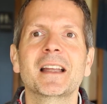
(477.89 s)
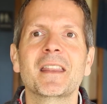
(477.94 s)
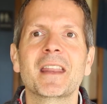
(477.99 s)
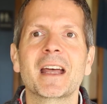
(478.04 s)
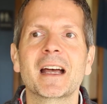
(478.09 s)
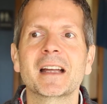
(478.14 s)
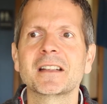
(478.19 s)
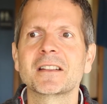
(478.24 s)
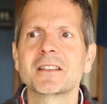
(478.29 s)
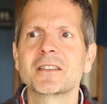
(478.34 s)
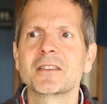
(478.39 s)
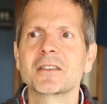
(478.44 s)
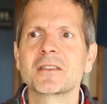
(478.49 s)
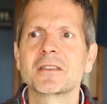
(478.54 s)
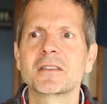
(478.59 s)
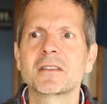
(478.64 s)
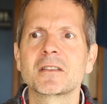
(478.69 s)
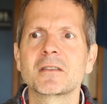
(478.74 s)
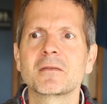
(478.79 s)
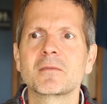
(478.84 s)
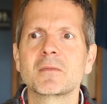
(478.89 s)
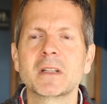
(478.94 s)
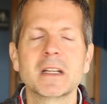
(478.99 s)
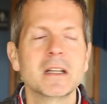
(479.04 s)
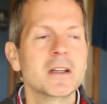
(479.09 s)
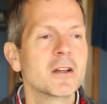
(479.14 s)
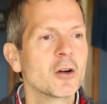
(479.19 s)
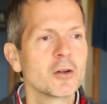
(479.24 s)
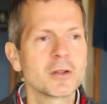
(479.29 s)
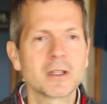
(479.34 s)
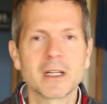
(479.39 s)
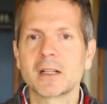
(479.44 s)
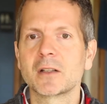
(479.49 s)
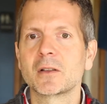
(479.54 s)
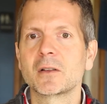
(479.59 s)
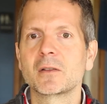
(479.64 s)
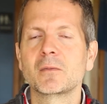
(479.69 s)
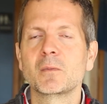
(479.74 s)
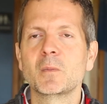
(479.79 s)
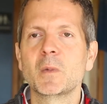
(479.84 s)
that just denote
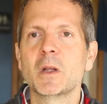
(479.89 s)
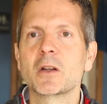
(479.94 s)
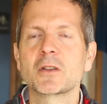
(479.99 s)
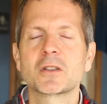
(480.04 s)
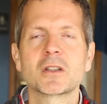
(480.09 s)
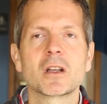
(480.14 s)
that, you know,